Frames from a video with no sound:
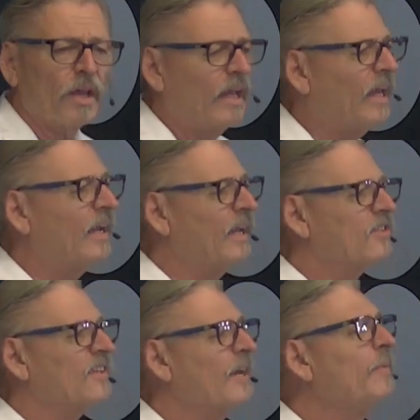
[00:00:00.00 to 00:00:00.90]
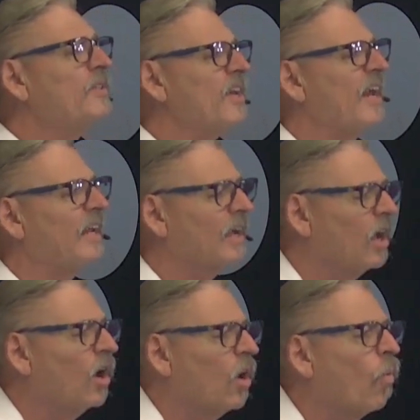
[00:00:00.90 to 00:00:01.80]
It is imitating
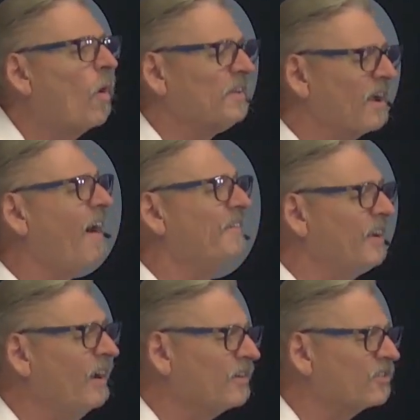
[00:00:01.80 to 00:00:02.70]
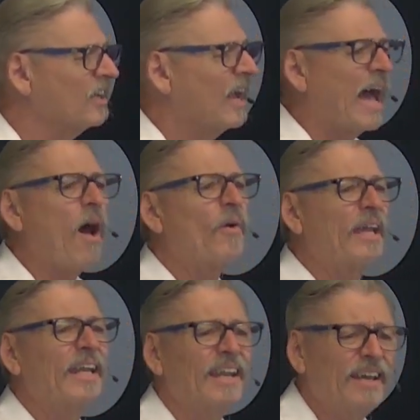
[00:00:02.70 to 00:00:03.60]
what God does, how
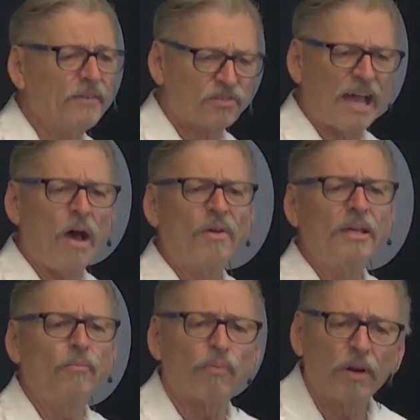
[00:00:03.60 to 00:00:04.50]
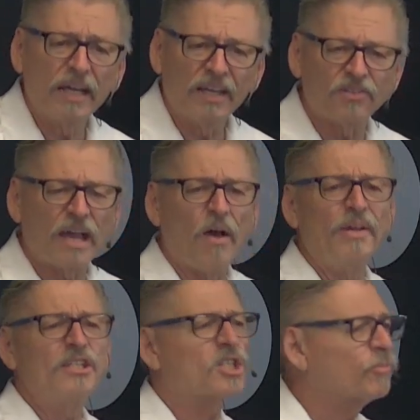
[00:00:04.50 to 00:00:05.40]
He lives, how He breathes, how
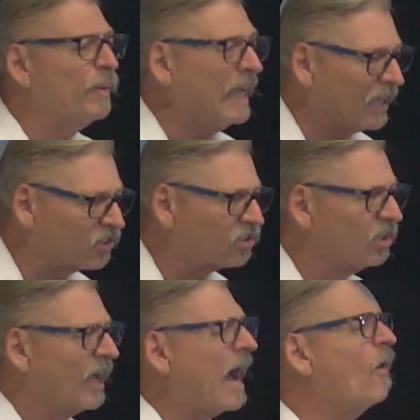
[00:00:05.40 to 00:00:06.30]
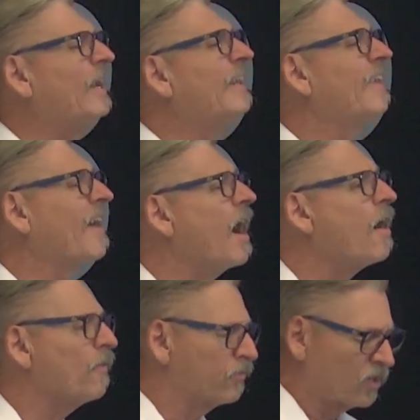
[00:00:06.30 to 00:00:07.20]
He speaks how he
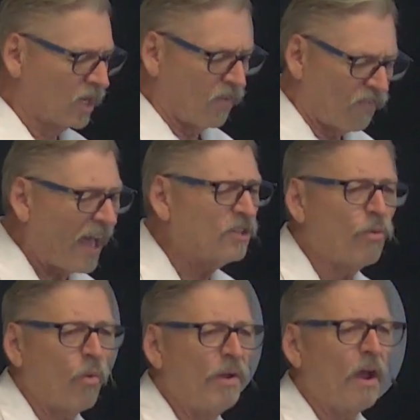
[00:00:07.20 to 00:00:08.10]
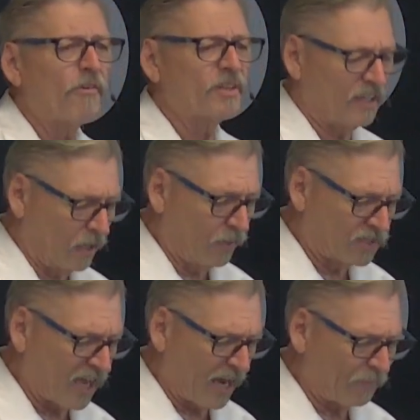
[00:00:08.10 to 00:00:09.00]
loves. That's what we are to
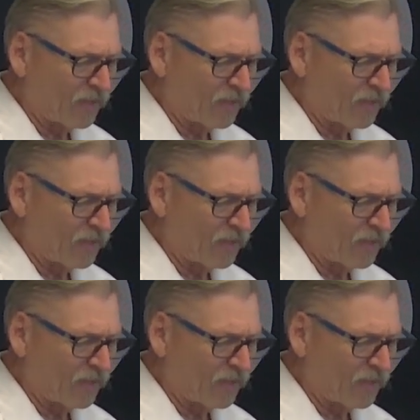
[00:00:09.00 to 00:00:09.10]
imitate.